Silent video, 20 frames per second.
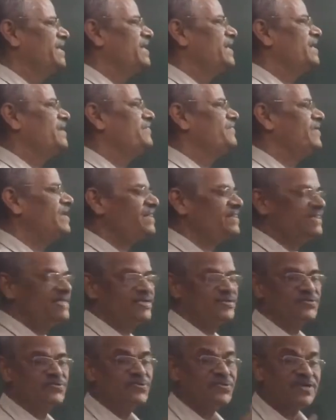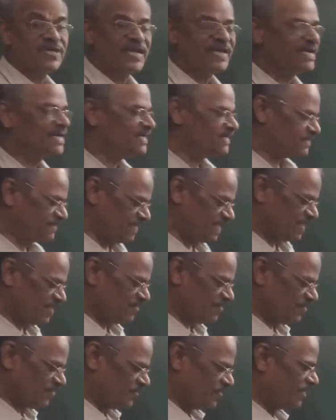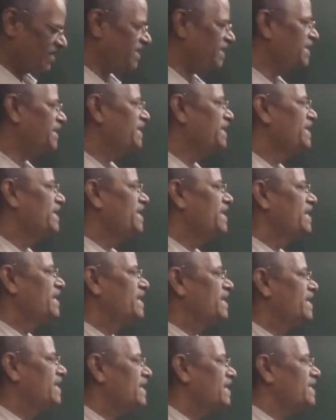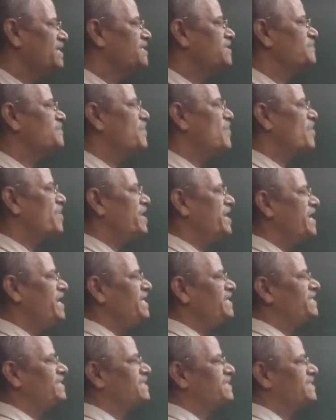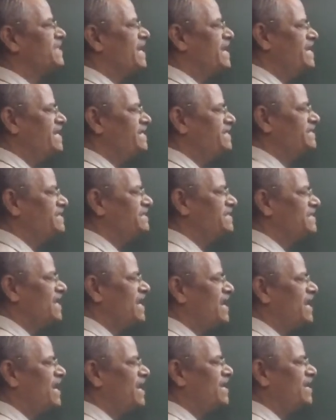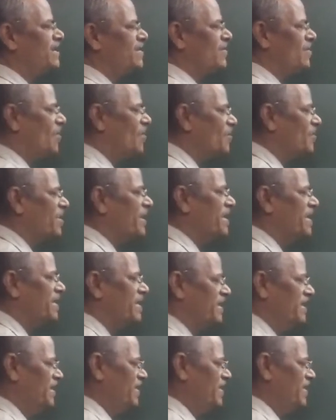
And when the two triangles are congruent, corresponding sides are congruent.